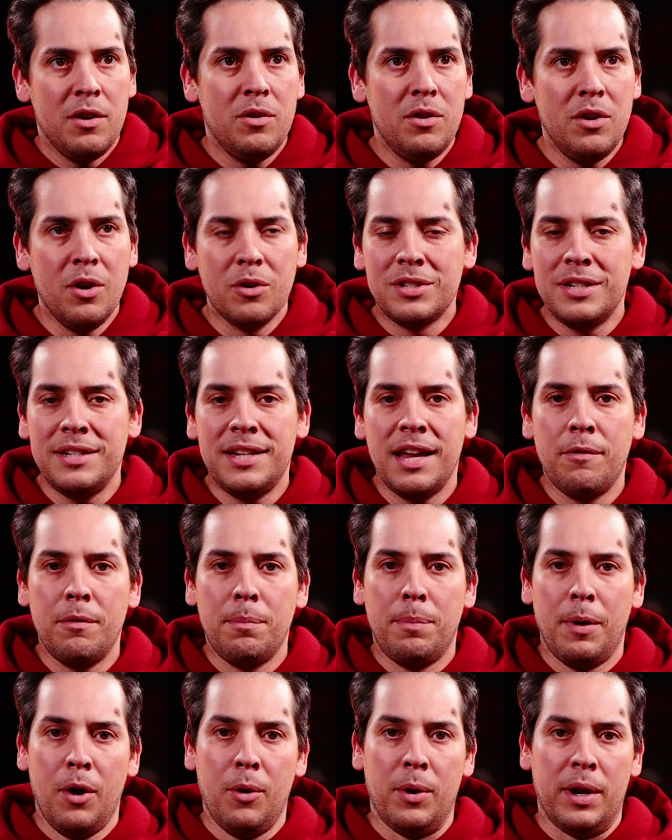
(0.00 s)
You don't see
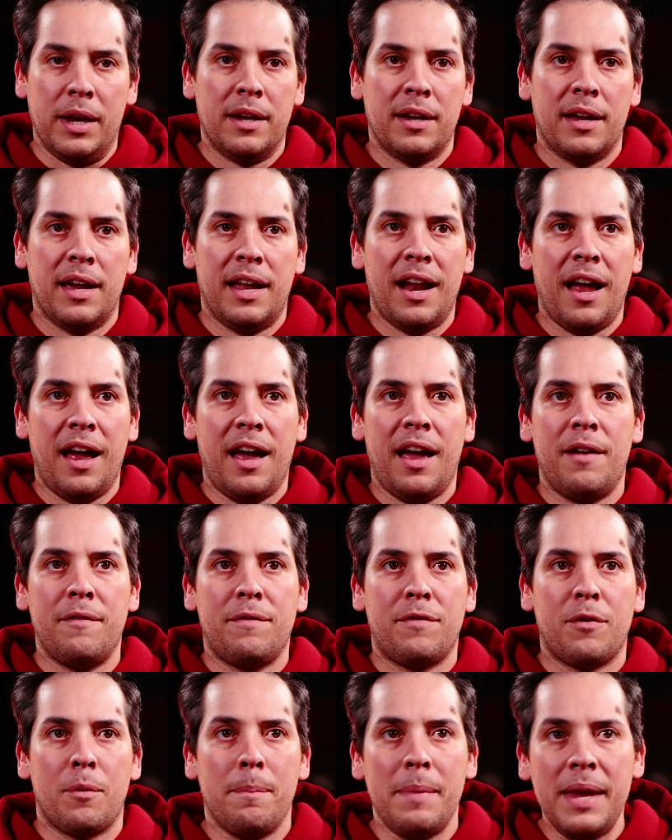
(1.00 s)
David Bowie.
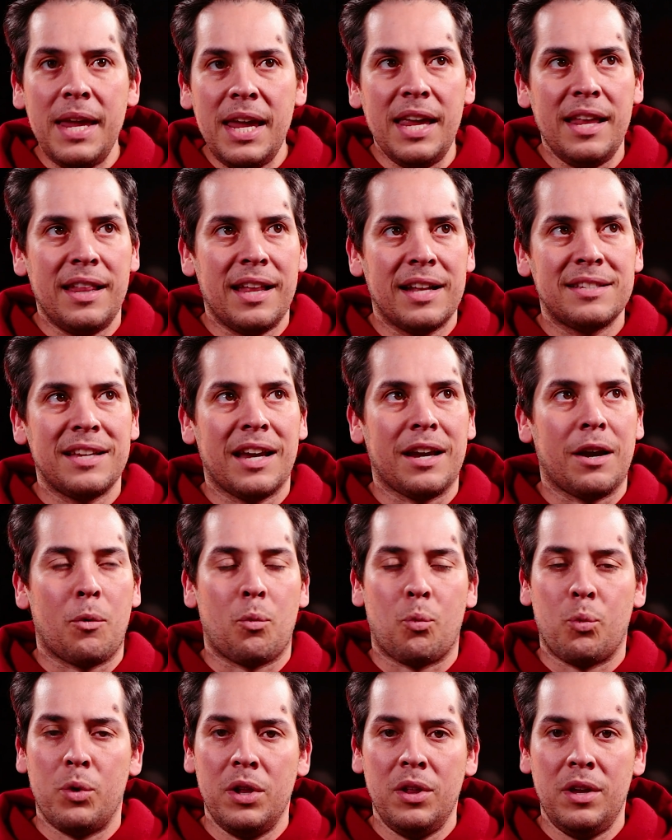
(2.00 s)
And for me, that's like
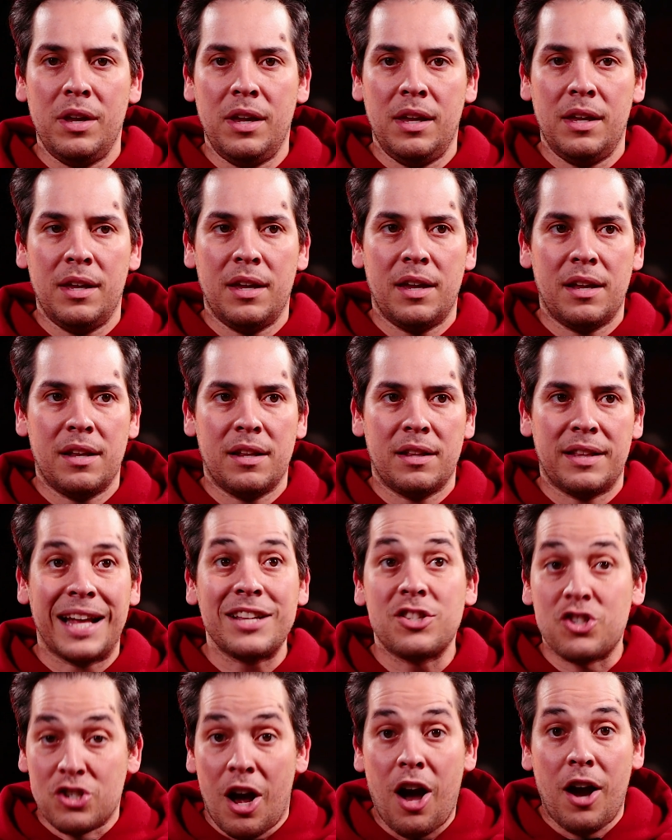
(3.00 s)

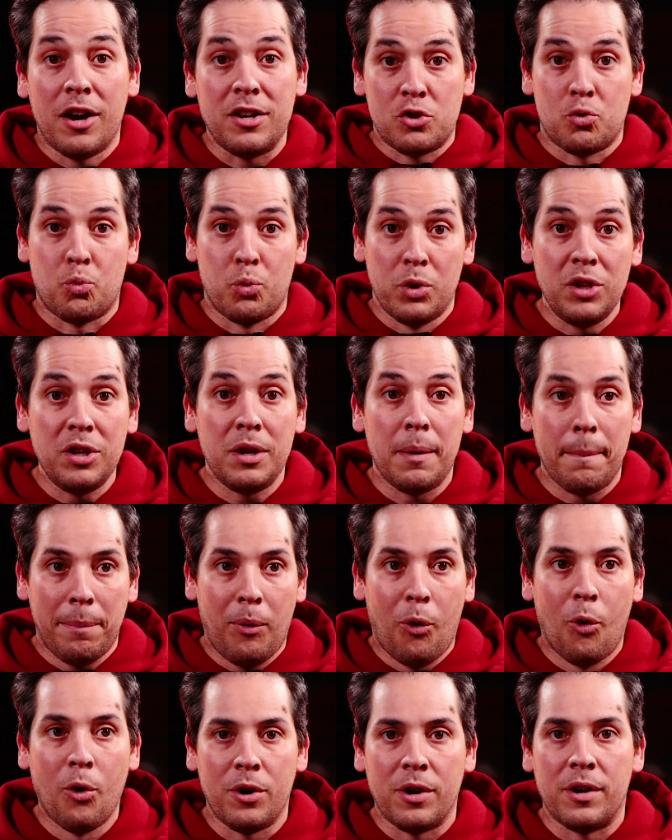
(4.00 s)
that song is really
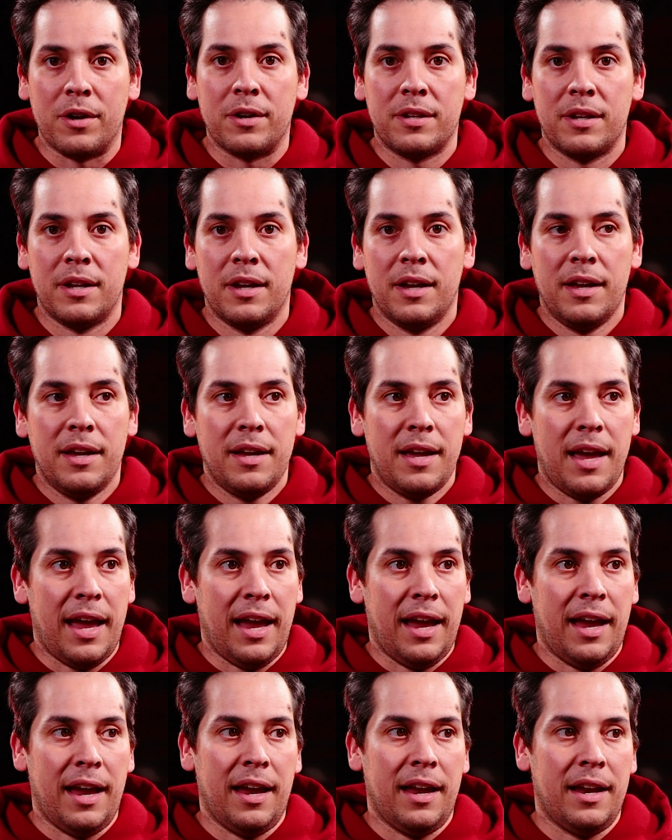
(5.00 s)
important.
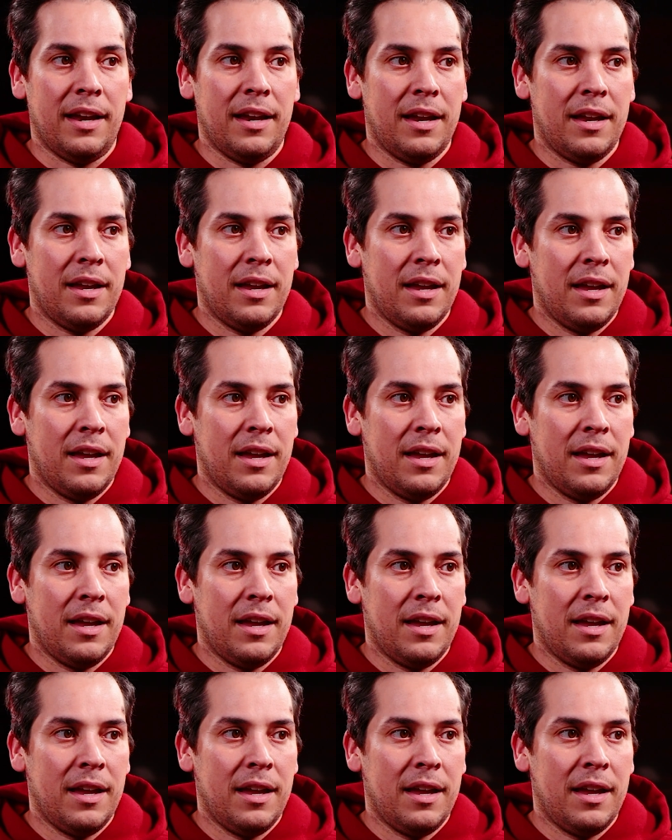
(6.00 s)
And